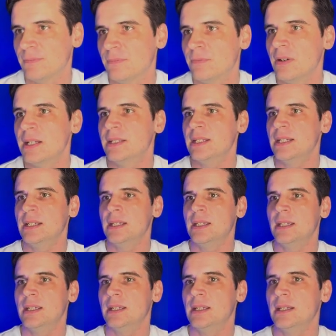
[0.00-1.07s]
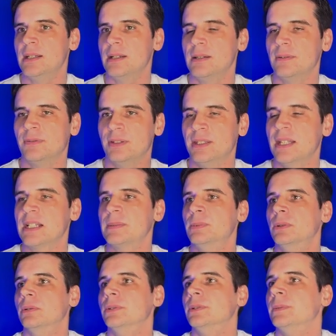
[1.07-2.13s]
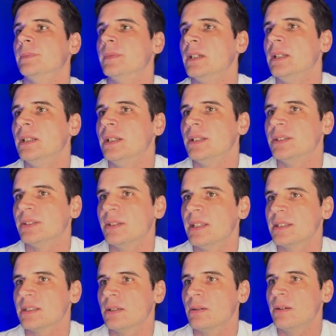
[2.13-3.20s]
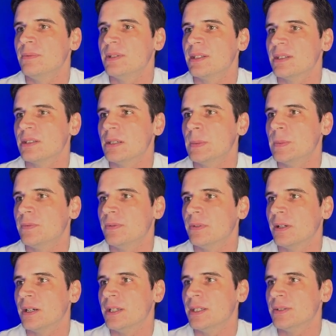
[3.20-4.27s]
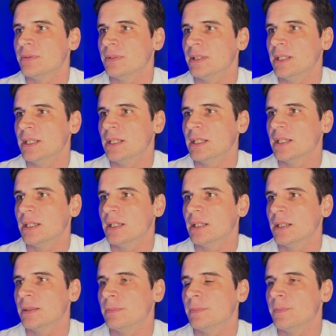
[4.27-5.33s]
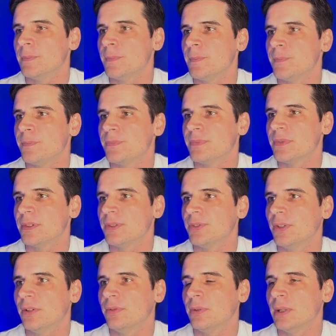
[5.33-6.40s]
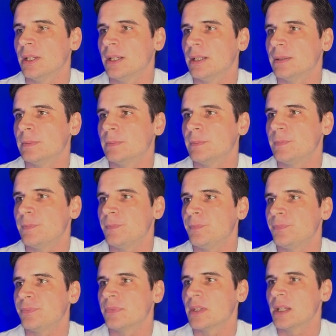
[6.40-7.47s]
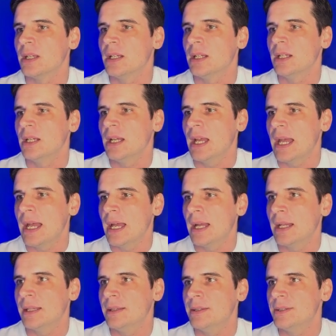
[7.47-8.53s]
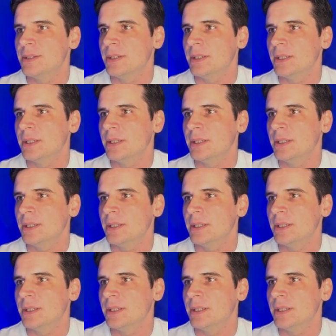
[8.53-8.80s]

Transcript: ready for the next board. So let's go over to the Supervisory software, and